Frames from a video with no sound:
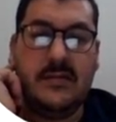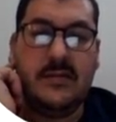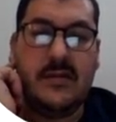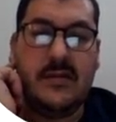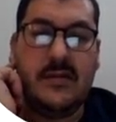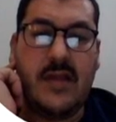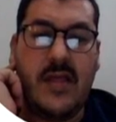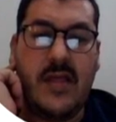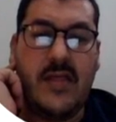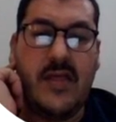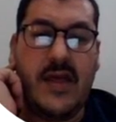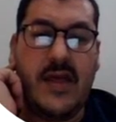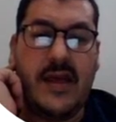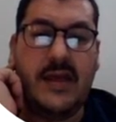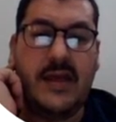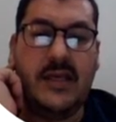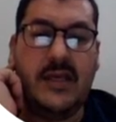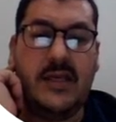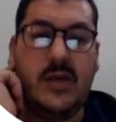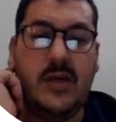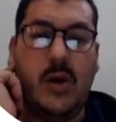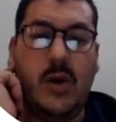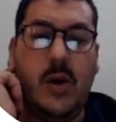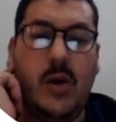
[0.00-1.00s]

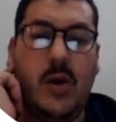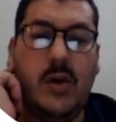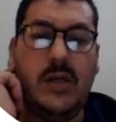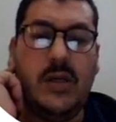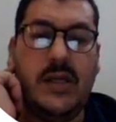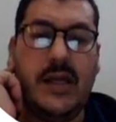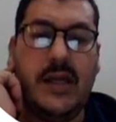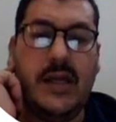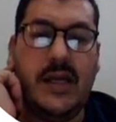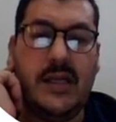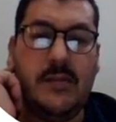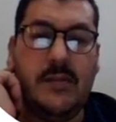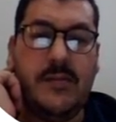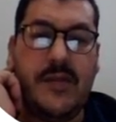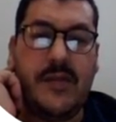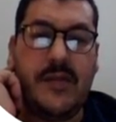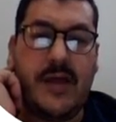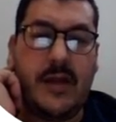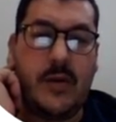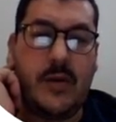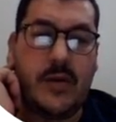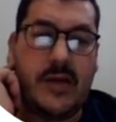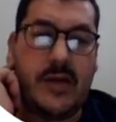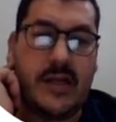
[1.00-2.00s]
they all help the
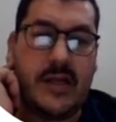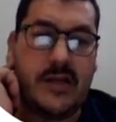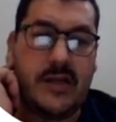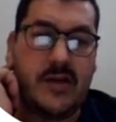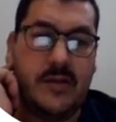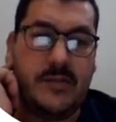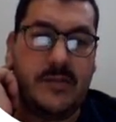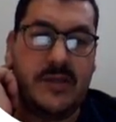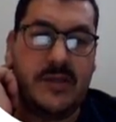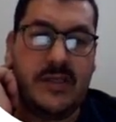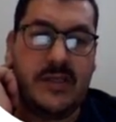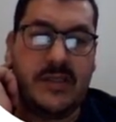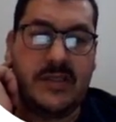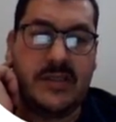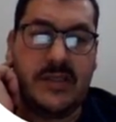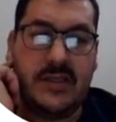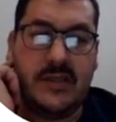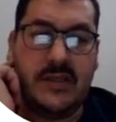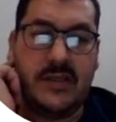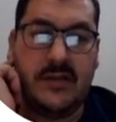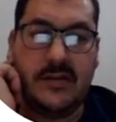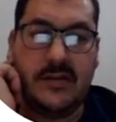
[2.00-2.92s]
local community.